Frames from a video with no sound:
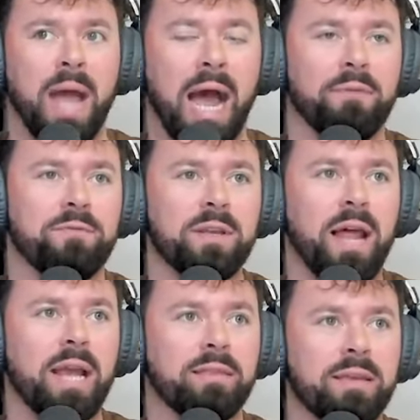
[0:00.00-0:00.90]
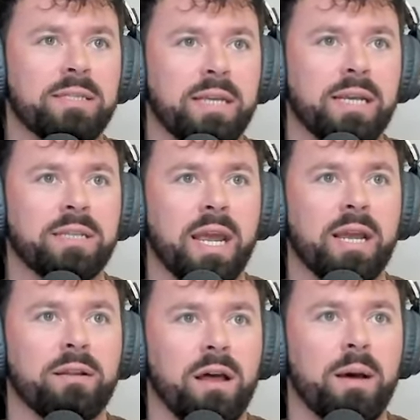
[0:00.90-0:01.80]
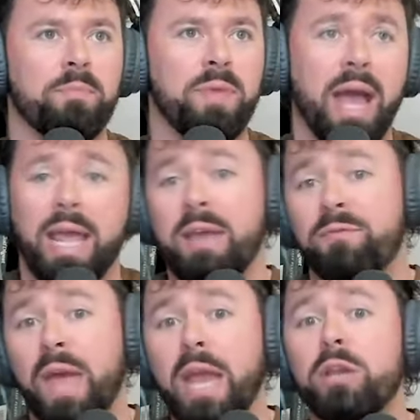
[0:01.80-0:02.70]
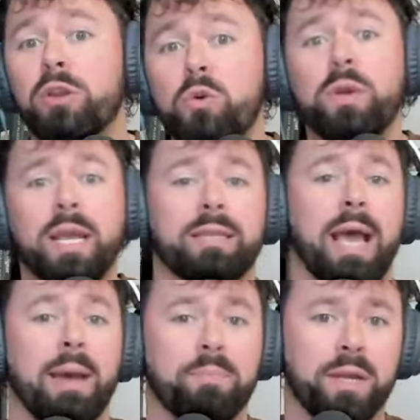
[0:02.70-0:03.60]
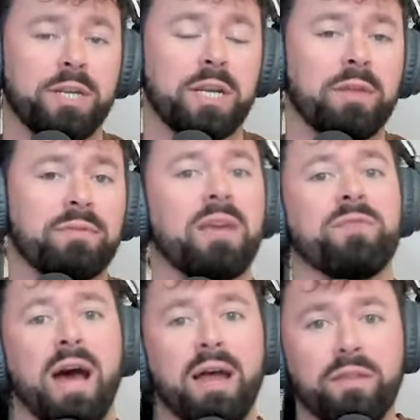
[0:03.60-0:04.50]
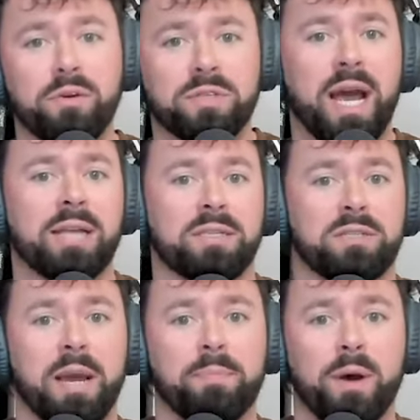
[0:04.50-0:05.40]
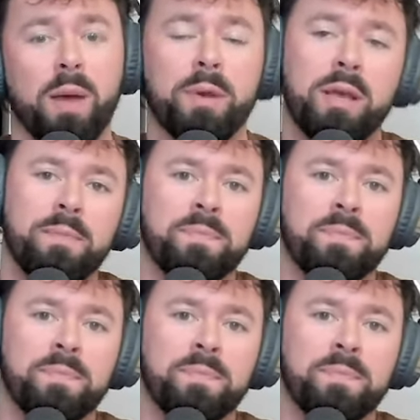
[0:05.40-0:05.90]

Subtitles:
I feel like this is a club that if they do get that pitching, if they find those guys to step up,